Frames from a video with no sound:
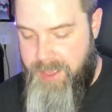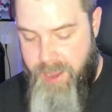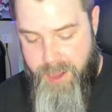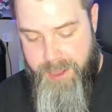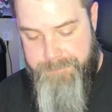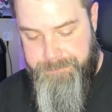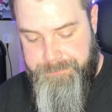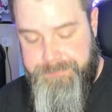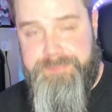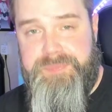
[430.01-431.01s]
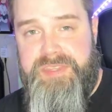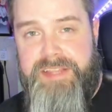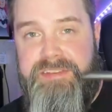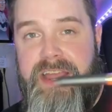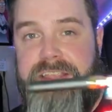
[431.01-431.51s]

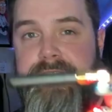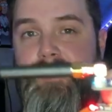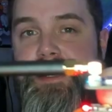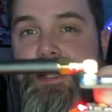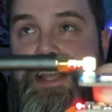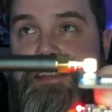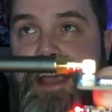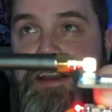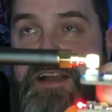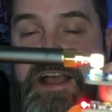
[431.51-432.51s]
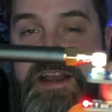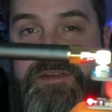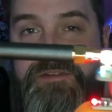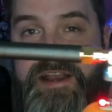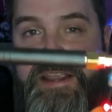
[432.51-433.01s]
It's got a cute little antenna on it
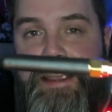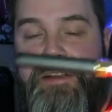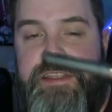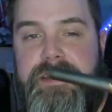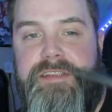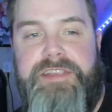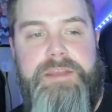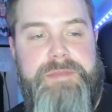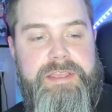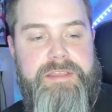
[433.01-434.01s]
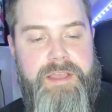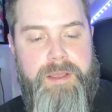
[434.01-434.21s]
right here that they sent me,